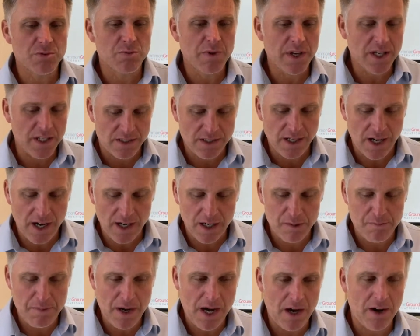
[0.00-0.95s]
we could talk
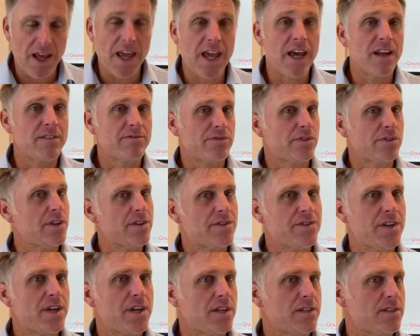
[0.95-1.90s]
about a handful of
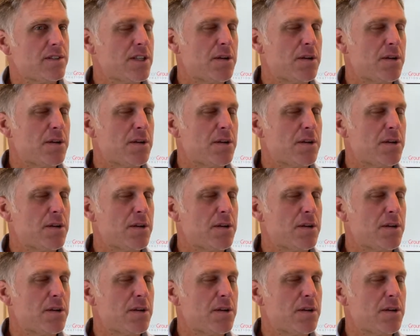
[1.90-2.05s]
things.